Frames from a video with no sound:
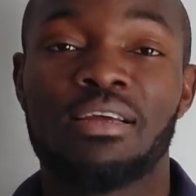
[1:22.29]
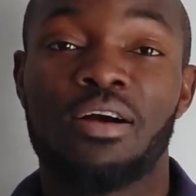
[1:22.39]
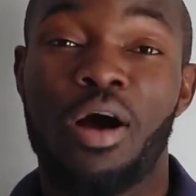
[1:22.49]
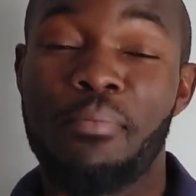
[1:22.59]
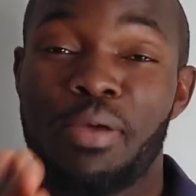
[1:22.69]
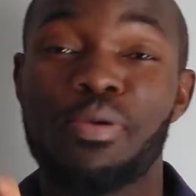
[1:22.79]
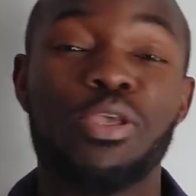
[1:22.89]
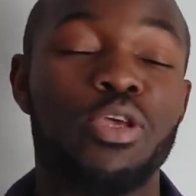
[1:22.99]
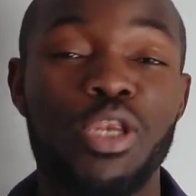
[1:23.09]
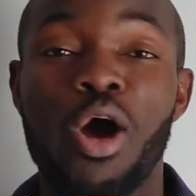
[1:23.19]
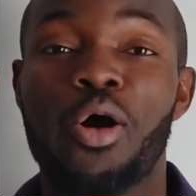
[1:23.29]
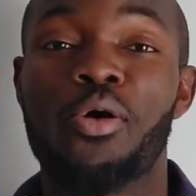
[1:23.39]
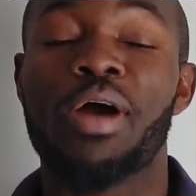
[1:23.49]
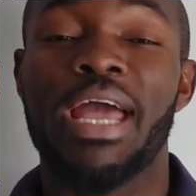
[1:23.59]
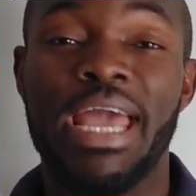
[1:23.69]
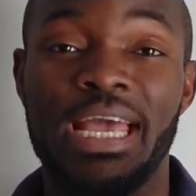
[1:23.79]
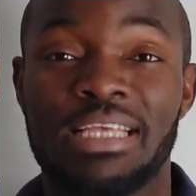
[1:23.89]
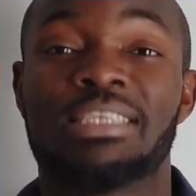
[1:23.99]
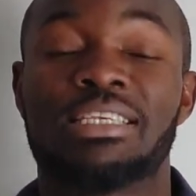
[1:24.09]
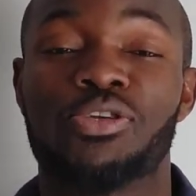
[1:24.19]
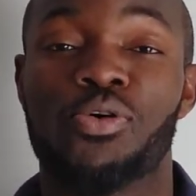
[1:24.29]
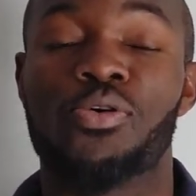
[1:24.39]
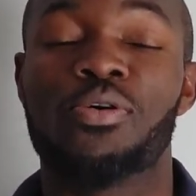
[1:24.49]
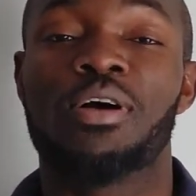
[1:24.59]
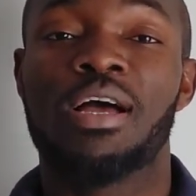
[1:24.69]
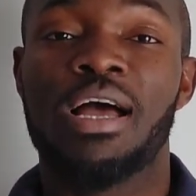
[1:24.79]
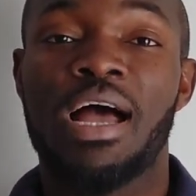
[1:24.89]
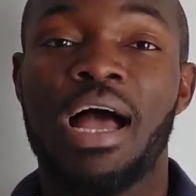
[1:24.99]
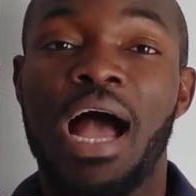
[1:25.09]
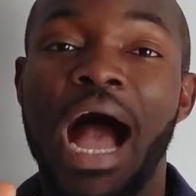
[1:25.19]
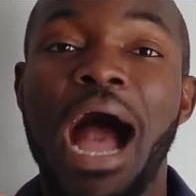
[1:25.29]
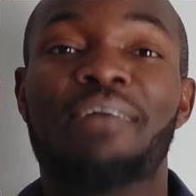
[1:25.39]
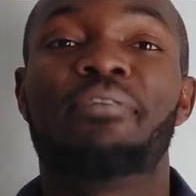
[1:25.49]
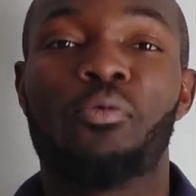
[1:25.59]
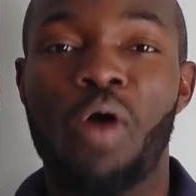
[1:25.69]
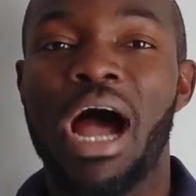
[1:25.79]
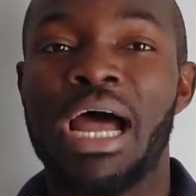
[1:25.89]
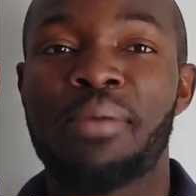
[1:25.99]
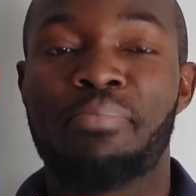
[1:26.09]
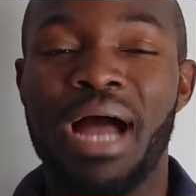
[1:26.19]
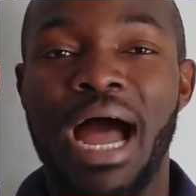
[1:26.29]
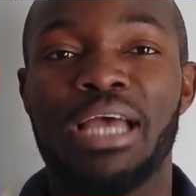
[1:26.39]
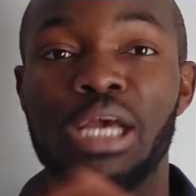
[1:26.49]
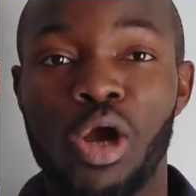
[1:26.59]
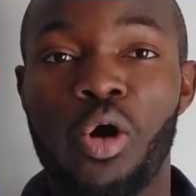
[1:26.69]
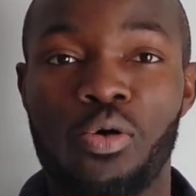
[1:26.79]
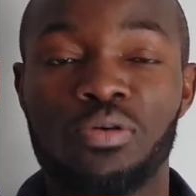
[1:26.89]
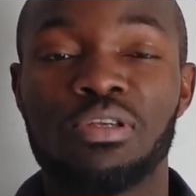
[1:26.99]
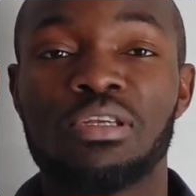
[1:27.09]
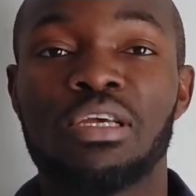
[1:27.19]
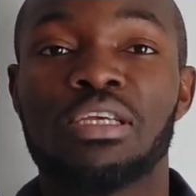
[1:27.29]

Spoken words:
or maybe you know, is to have a why behind your goal.